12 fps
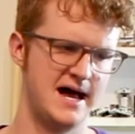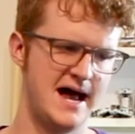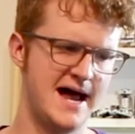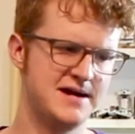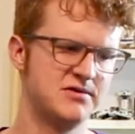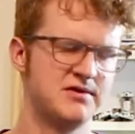
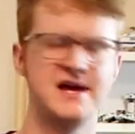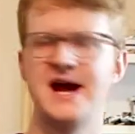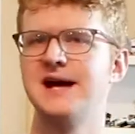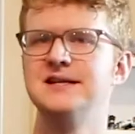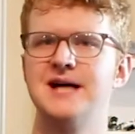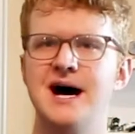I don't think
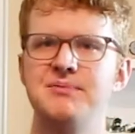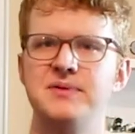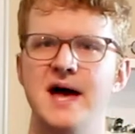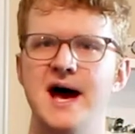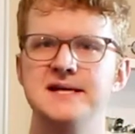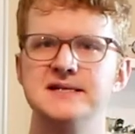I can top
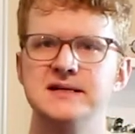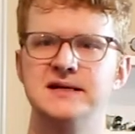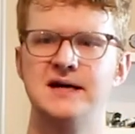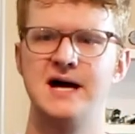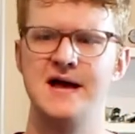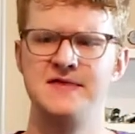that.
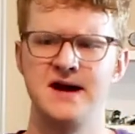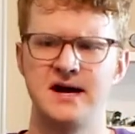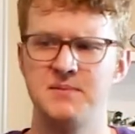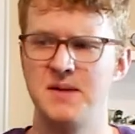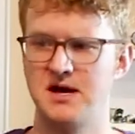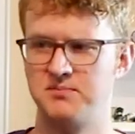I think I
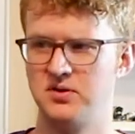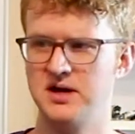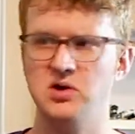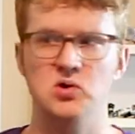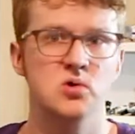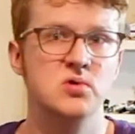could make a
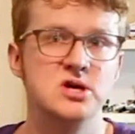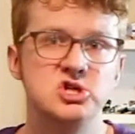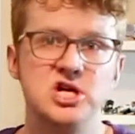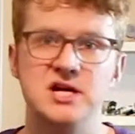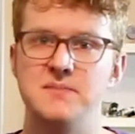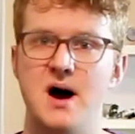pretty cool
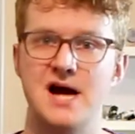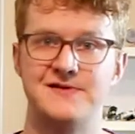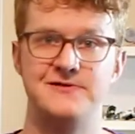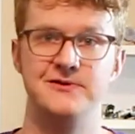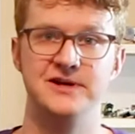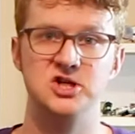Kashyyyk mock
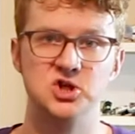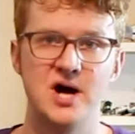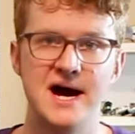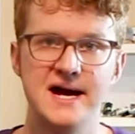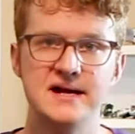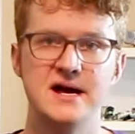if I really
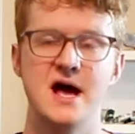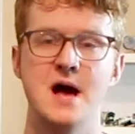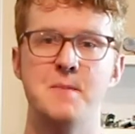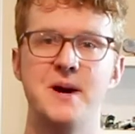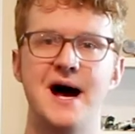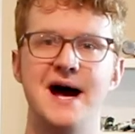tried,
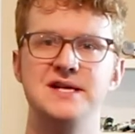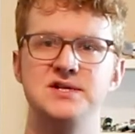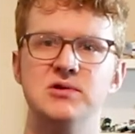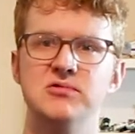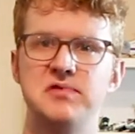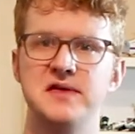but I
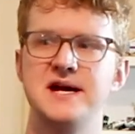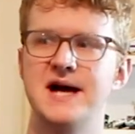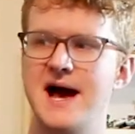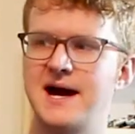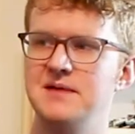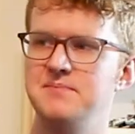don't think
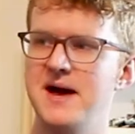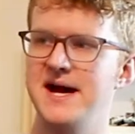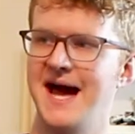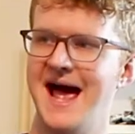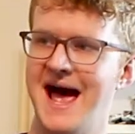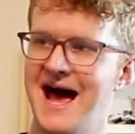I could
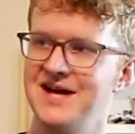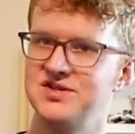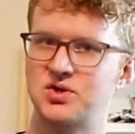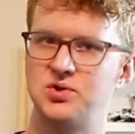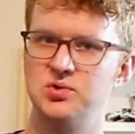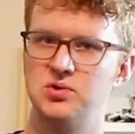make
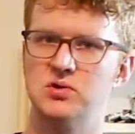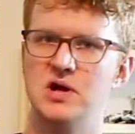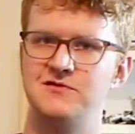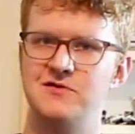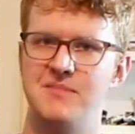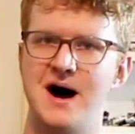as
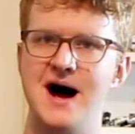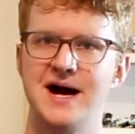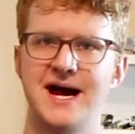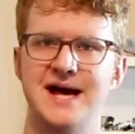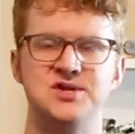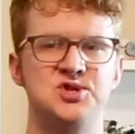cool of a
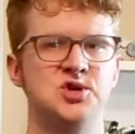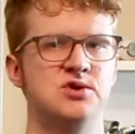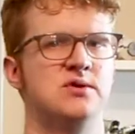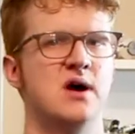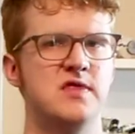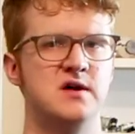mock as
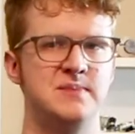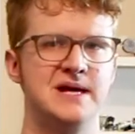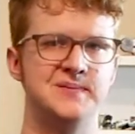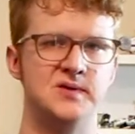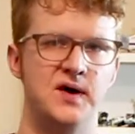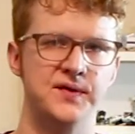certain other
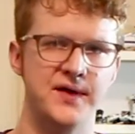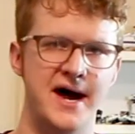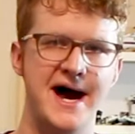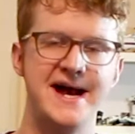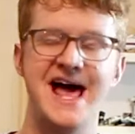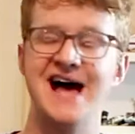people
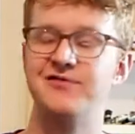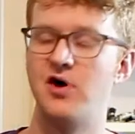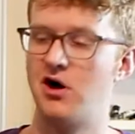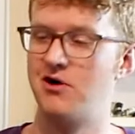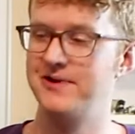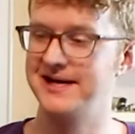online have
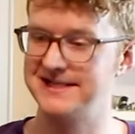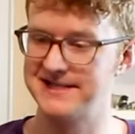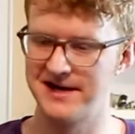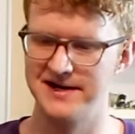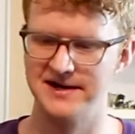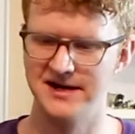already
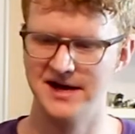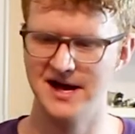done.